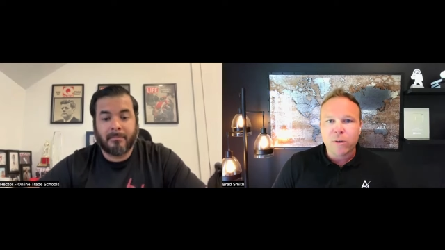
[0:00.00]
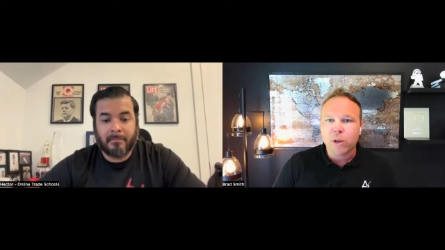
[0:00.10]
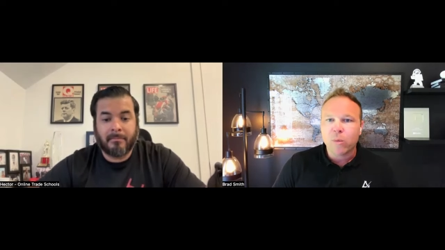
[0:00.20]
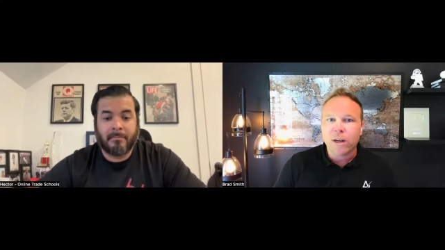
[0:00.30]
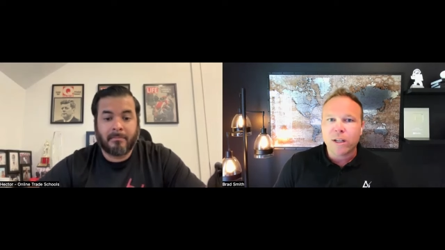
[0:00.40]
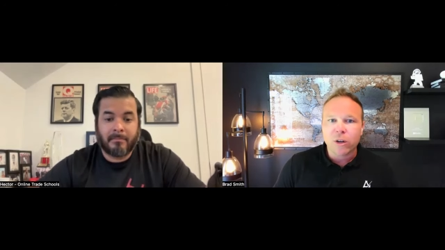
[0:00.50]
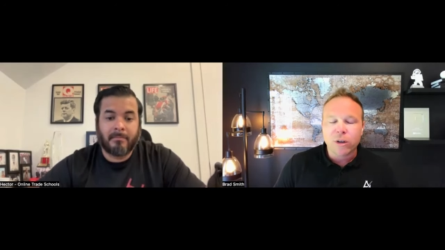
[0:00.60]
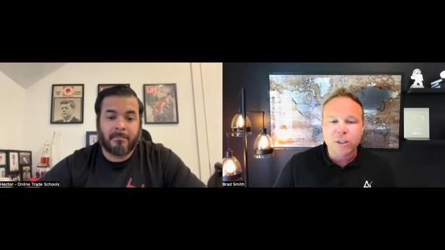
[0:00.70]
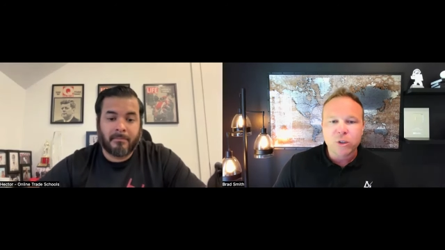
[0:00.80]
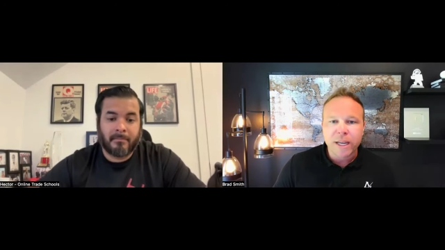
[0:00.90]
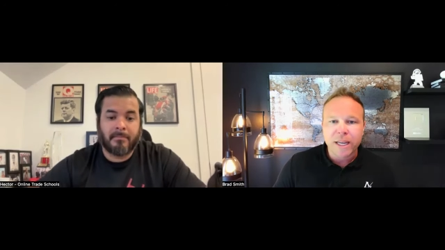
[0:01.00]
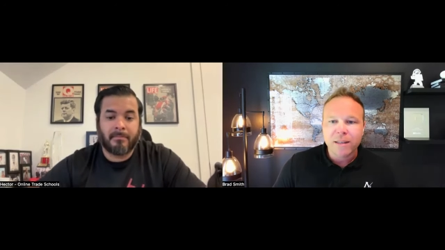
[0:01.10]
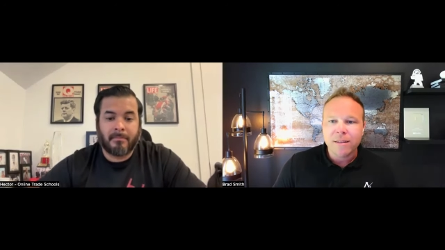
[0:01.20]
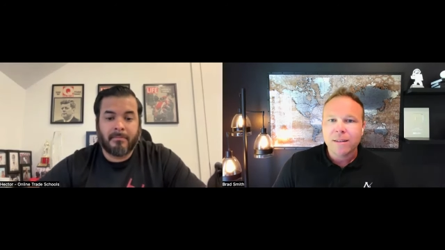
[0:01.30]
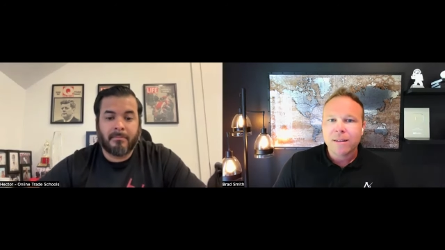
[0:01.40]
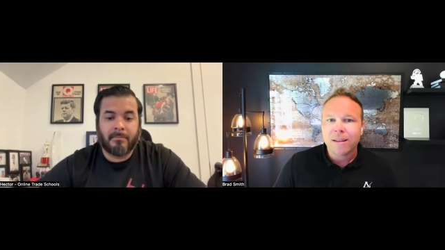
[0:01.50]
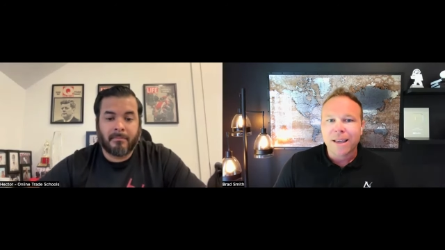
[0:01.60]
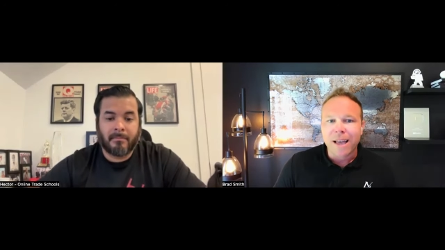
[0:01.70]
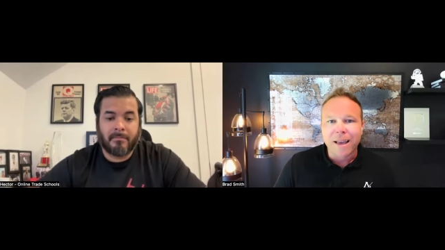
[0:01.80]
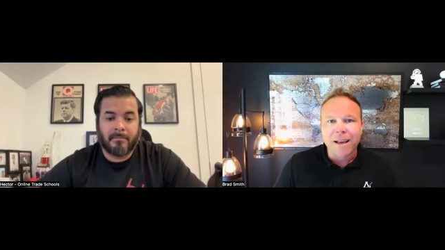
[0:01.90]
Speaker 1: or you want to learn a trade,
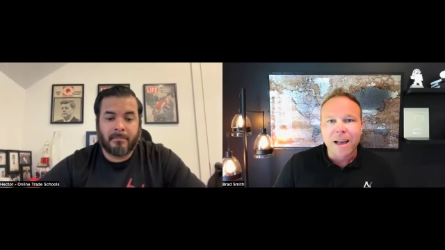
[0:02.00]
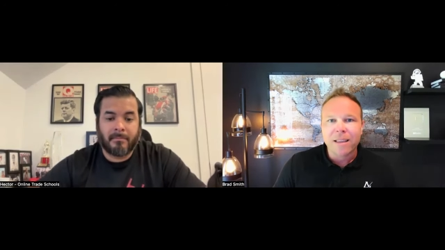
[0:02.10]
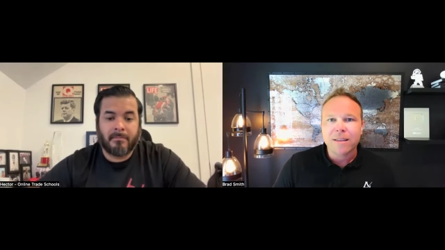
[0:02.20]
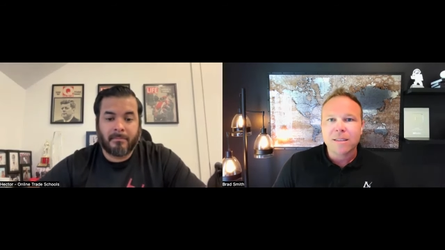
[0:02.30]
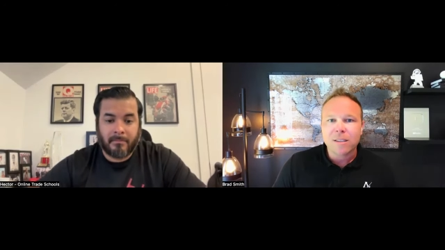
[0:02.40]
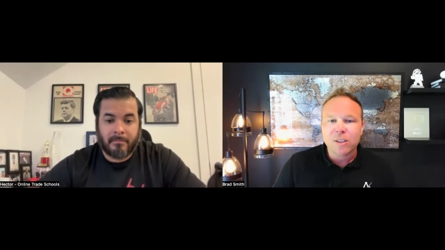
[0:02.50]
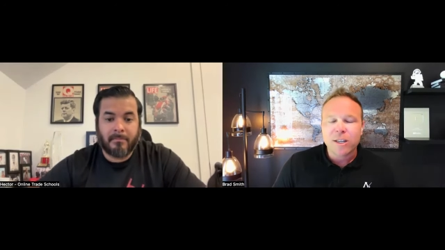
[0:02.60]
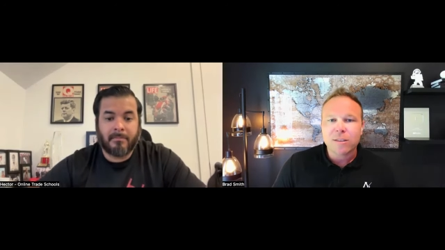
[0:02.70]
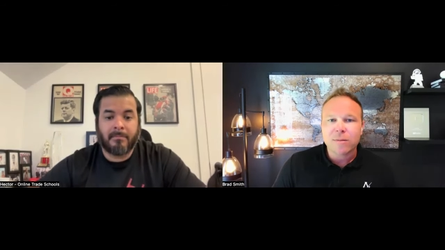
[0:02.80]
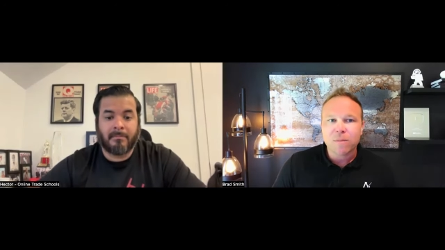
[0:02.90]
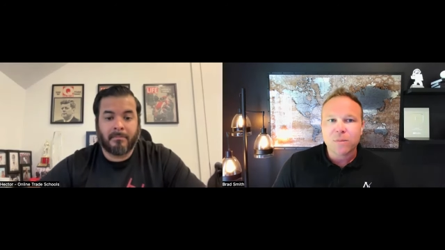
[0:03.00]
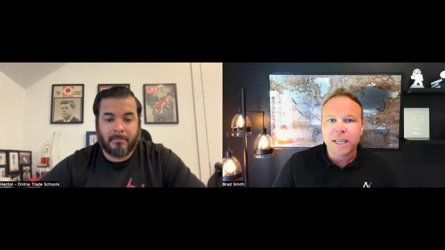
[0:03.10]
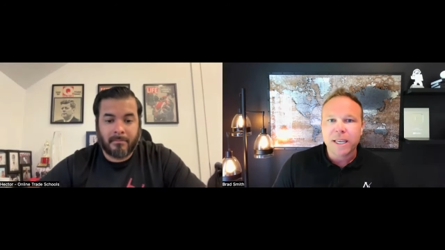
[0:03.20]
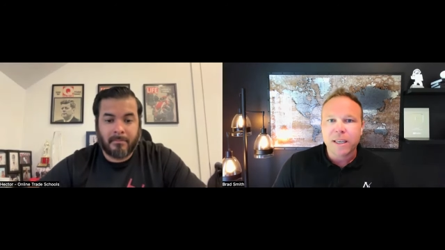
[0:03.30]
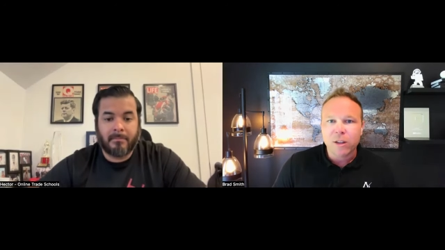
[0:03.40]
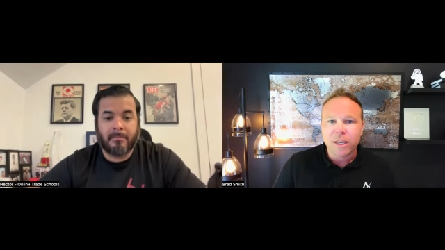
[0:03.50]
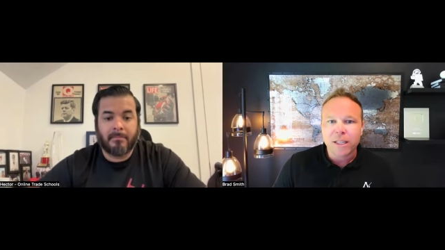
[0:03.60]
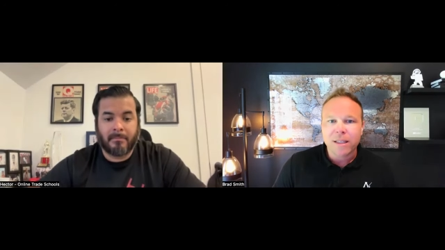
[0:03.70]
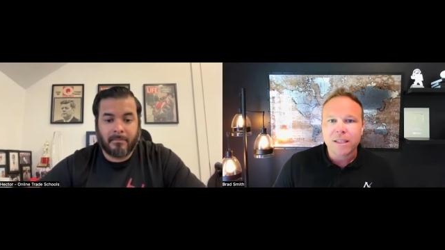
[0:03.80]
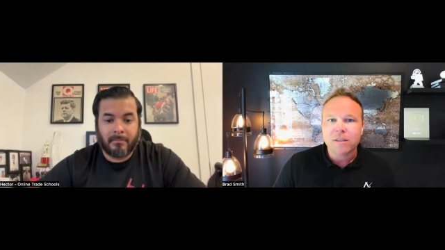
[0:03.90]
like I highly suggest taking a look
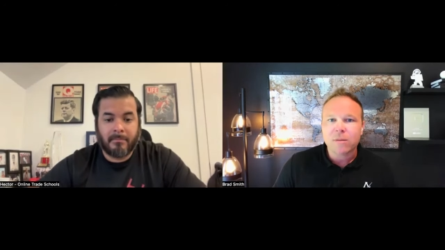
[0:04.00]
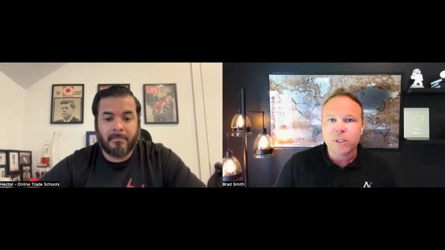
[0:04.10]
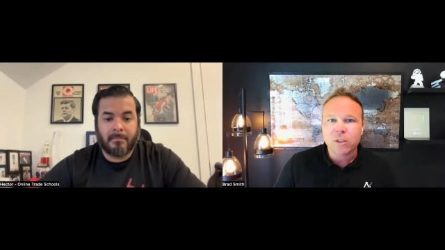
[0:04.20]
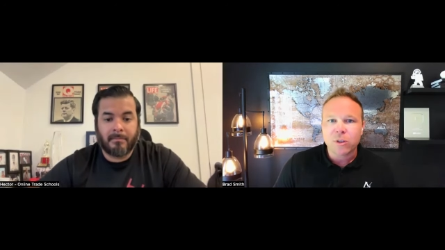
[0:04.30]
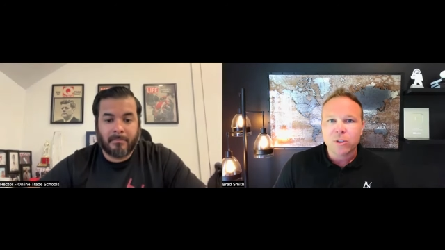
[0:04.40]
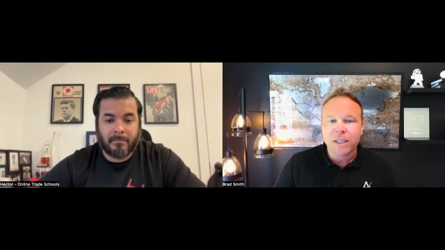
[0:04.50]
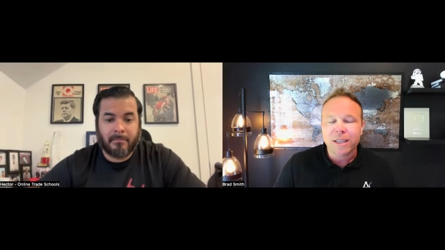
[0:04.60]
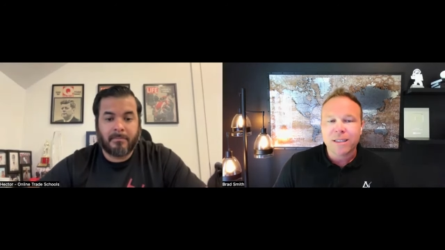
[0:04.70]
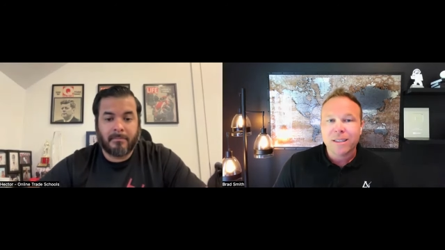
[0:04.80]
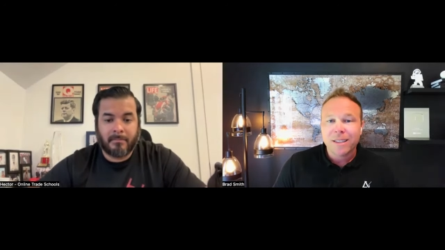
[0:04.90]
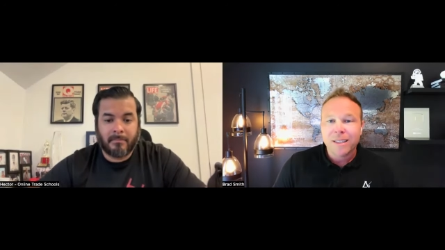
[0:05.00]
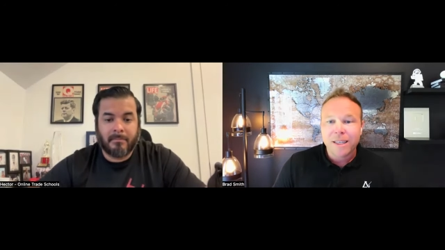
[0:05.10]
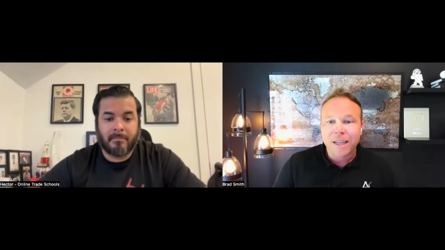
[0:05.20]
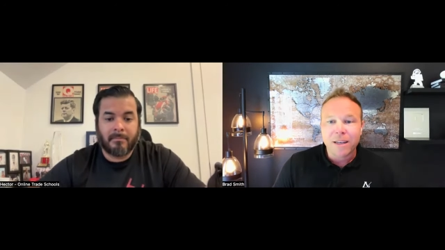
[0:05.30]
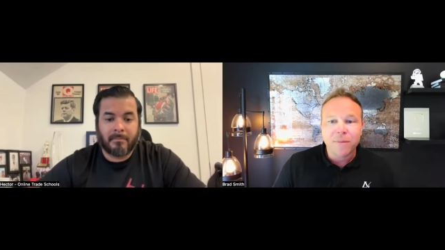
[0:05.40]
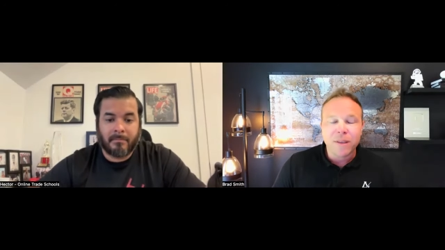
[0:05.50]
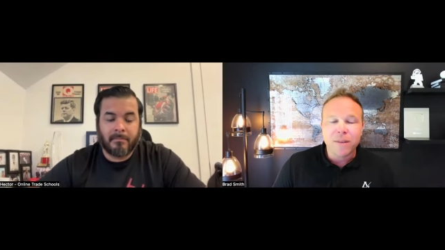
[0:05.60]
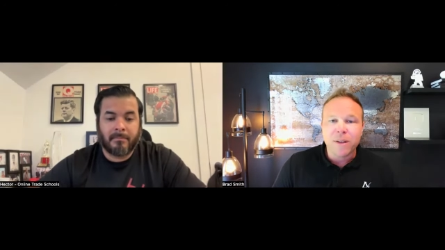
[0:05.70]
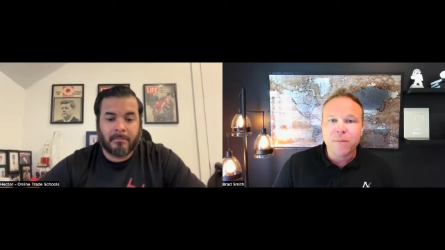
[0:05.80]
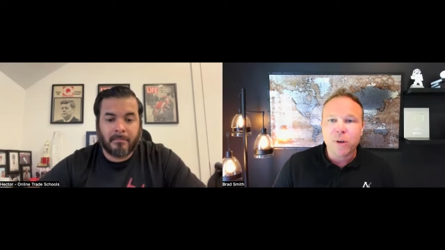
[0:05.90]
at this, researching it, and if
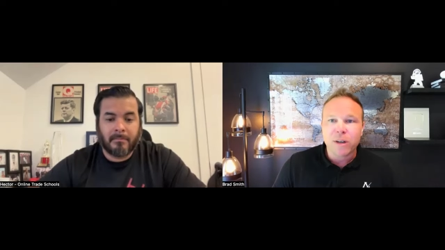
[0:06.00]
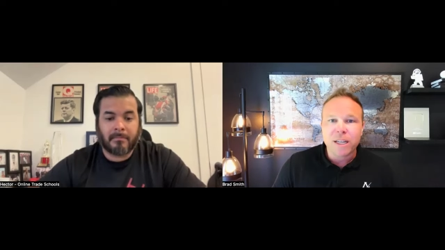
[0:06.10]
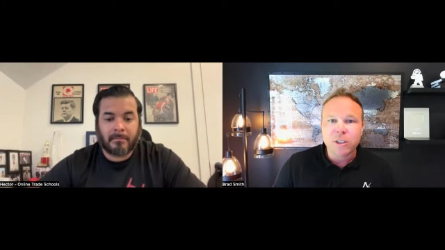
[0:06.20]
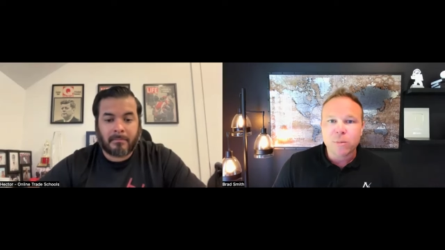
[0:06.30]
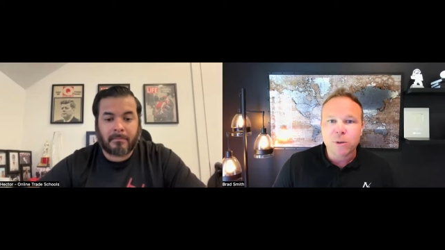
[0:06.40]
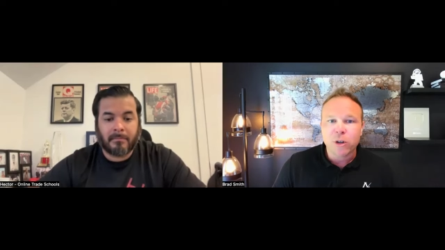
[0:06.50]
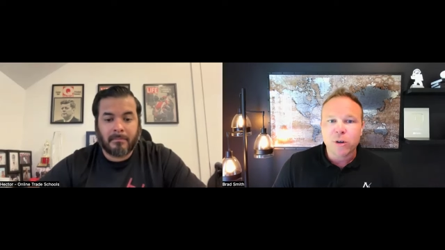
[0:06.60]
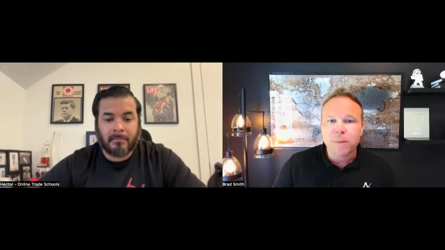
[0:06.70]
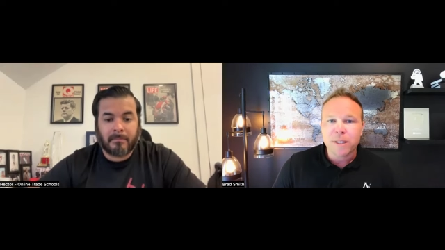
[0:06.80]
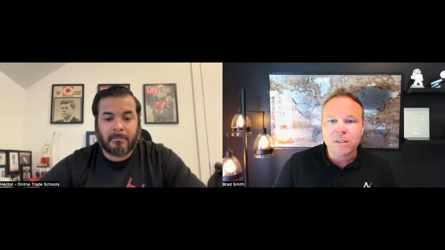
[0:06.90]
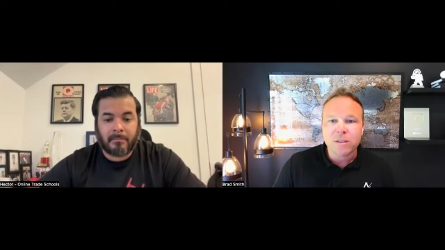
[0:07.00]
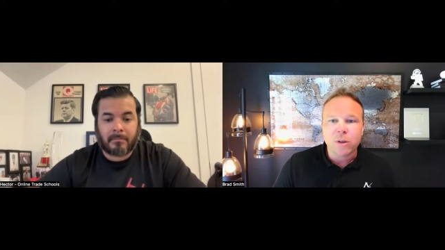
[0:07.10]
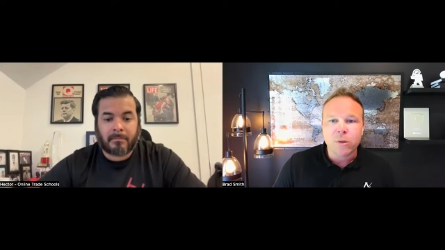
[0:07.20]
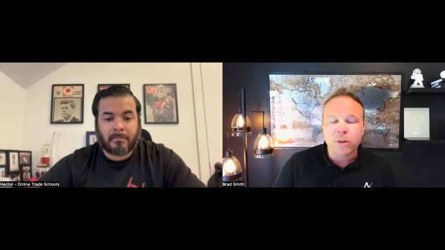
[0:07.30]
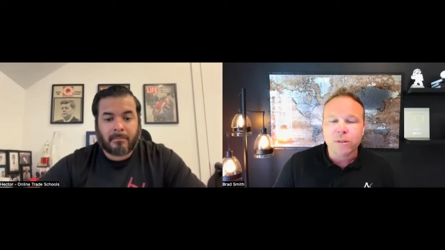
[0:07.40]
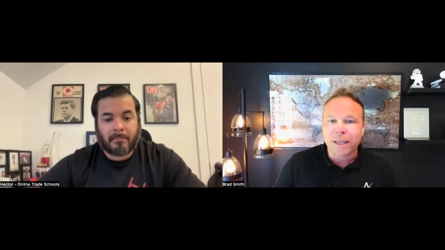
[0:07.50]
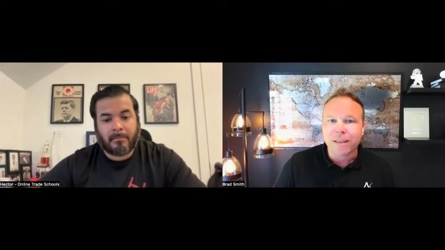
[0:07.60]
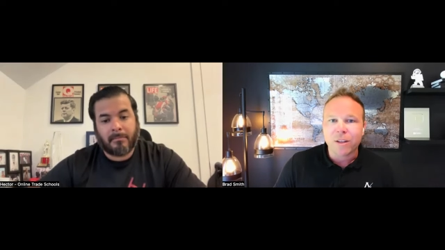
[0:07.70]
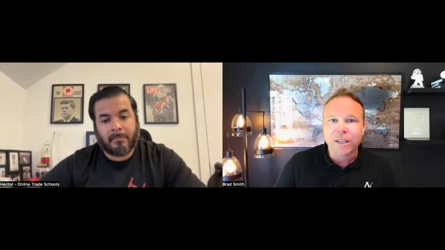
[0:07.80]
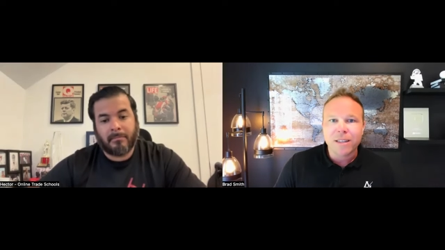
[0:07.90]
even if you're an entrepreneur or business owner, like
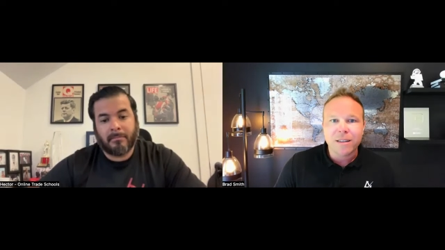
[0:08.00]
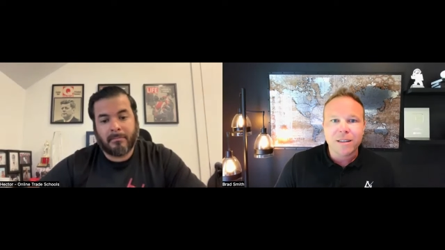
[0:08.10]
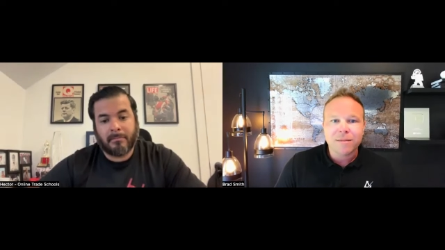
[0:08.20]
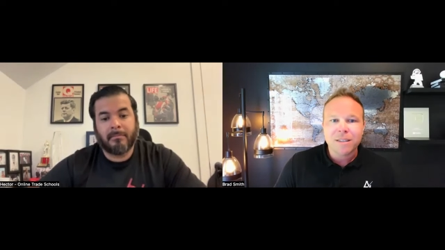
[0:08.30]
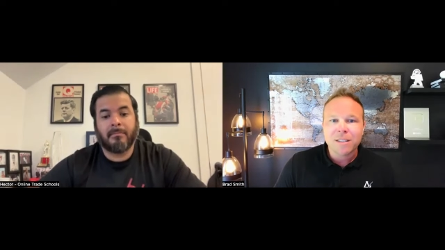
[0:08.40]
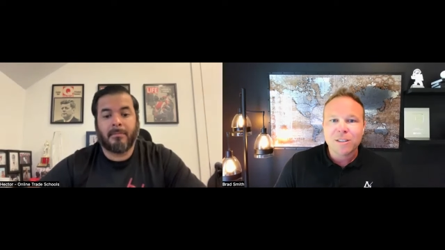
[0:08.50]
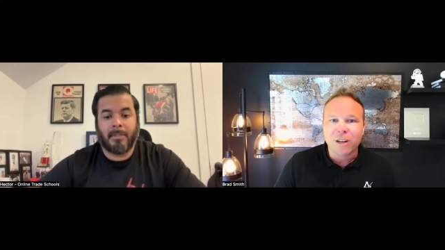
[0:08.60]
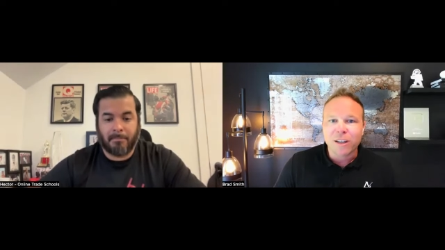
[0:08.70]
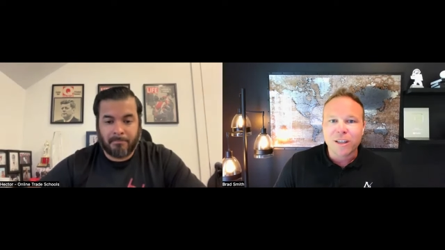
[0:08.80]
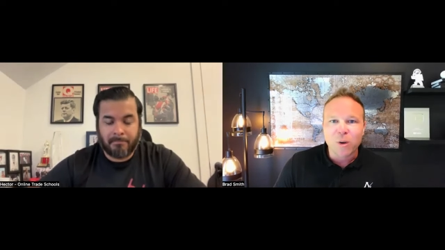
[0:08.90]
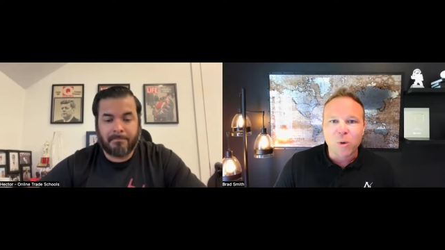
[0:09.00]
look into starting a